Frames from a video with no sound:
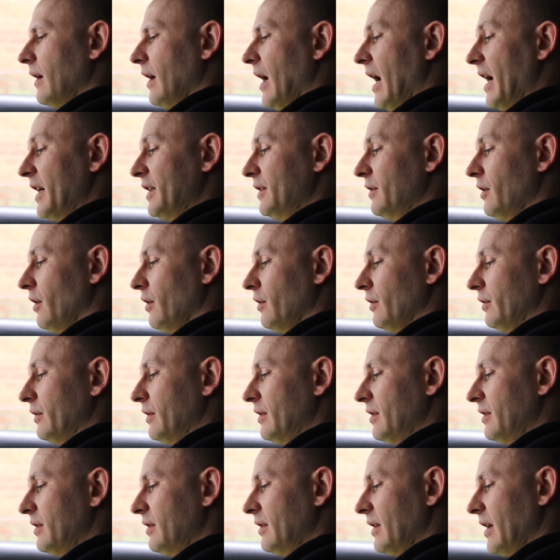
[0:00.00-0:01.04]
I
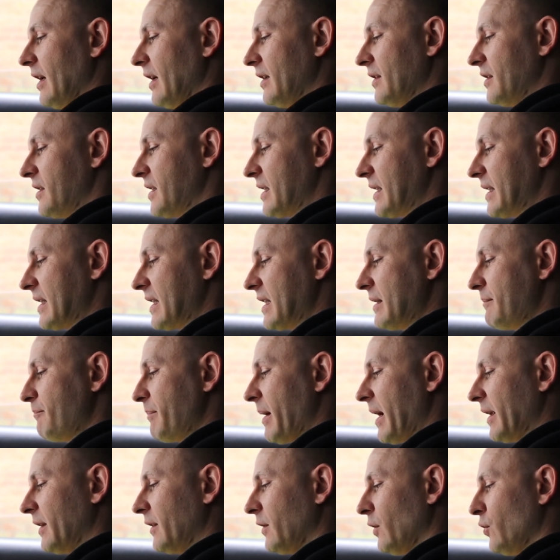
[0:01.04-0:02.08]
nod and
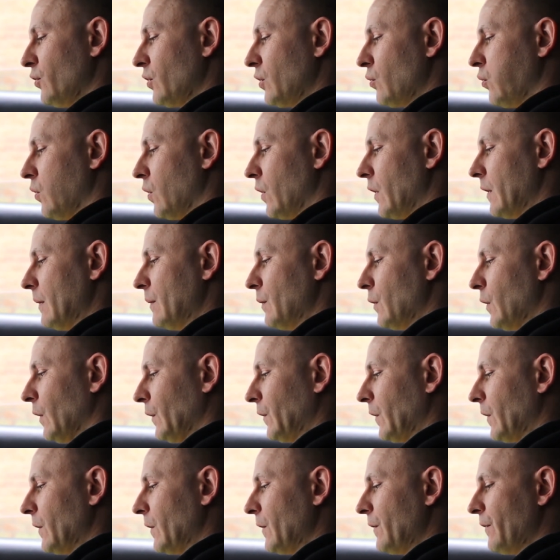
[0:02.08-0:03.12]
sip at lukewarm
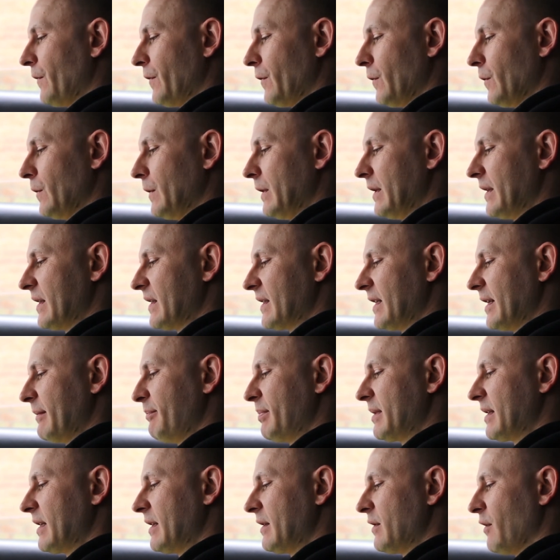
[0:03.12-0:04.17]
water through the
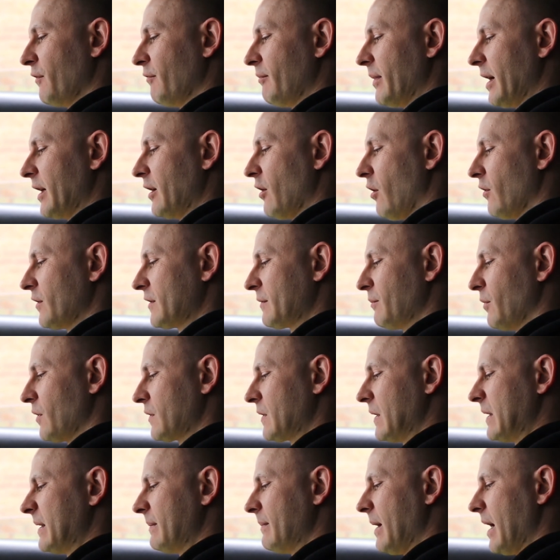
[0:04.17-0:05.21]
slip seat of my
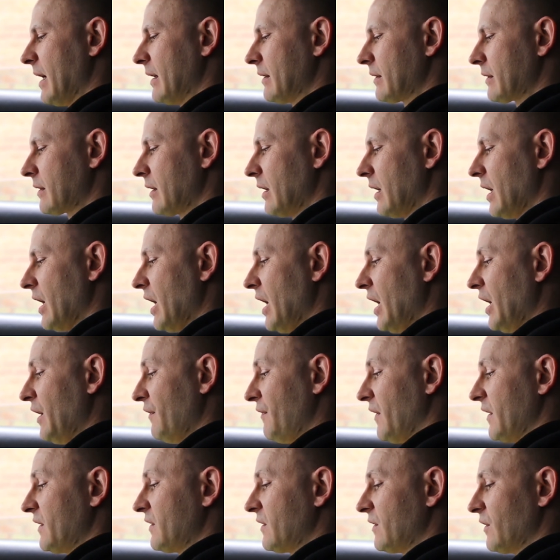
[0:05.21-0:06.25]
osmosis mask.
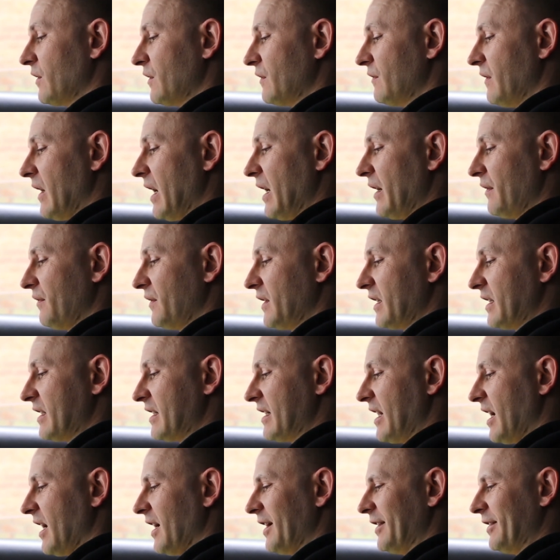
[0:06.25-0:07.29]
If I survive this
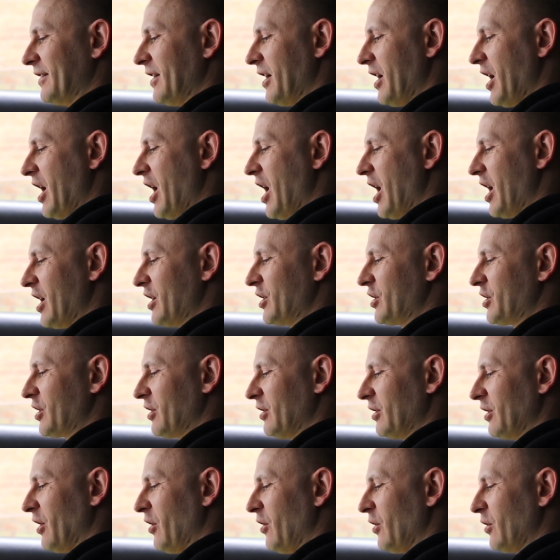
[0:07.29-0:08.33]
night, I
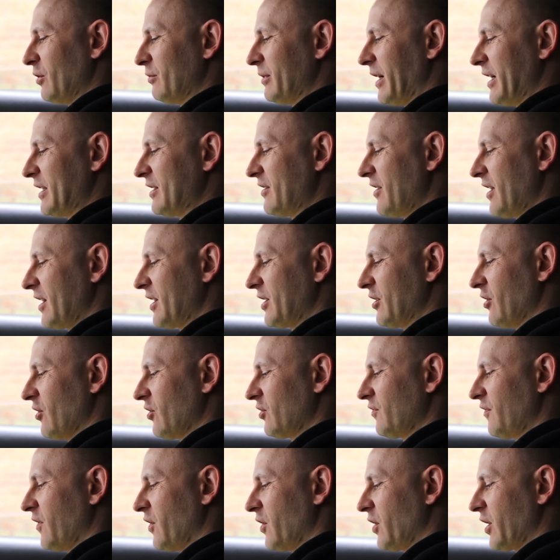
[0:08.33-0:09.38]
shall always thank
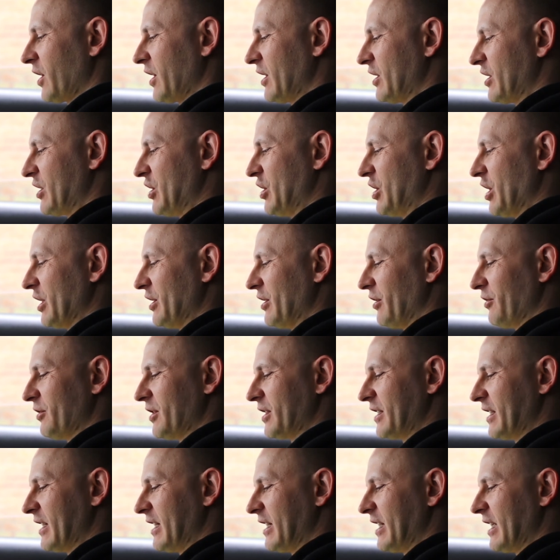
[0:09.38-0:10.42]
God for his
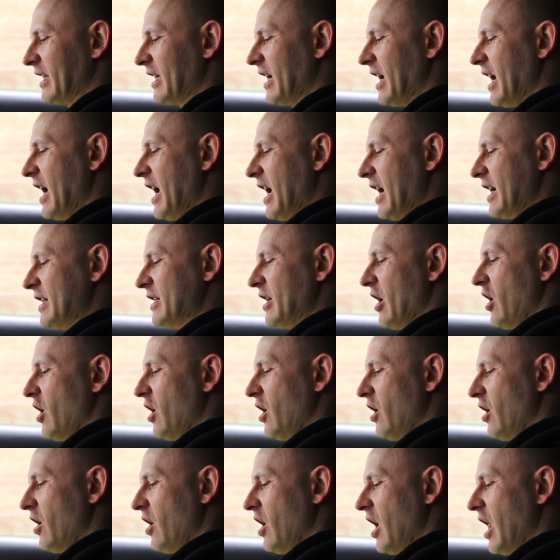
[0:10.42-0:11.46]
generosity in
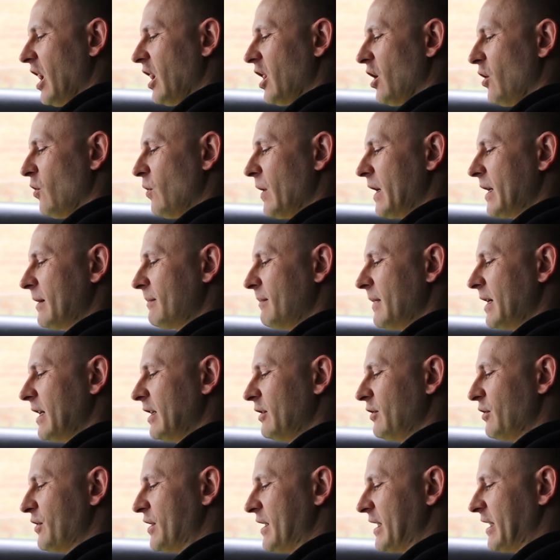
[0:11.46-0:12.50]
allowing
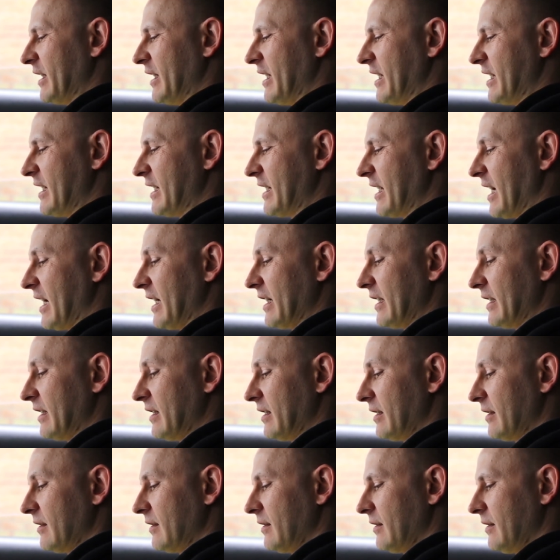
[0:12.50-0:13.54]
me to see this
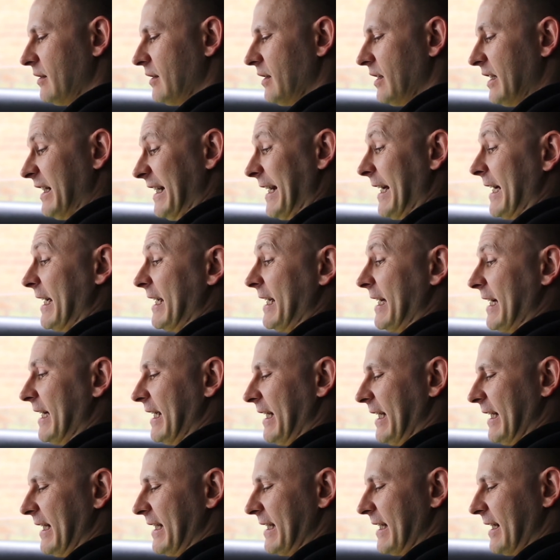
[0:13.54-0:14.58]
sight. Day
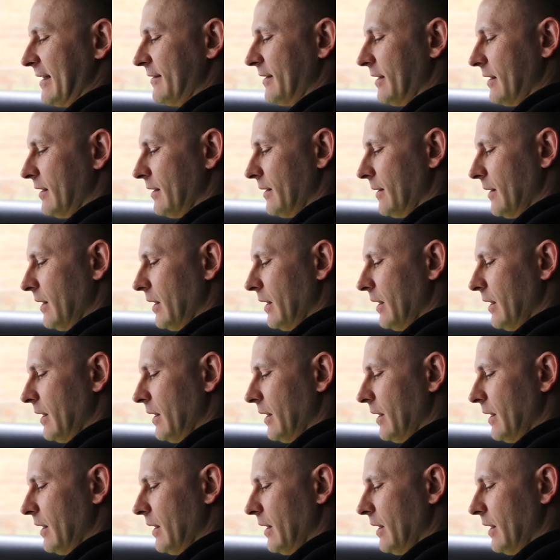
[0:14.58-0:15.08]
87.